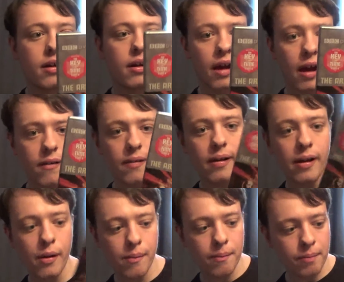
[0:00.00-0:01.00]
Now,
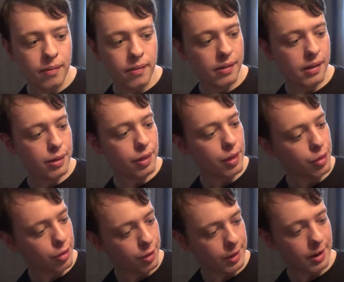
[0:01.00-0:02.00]
this
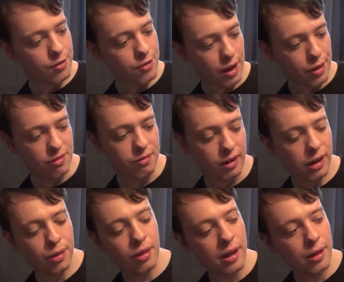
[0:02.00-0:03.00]
is an interesting one.
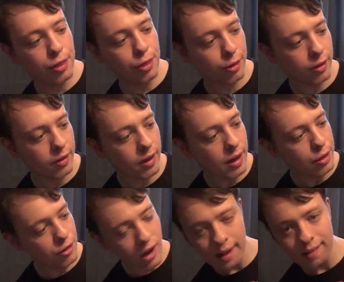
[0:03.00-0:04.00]
It's It's
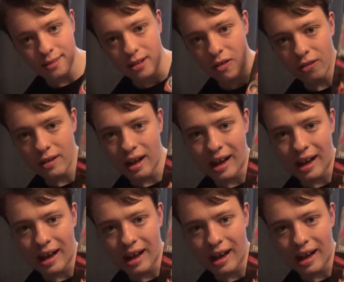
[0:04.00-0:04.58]
quite long.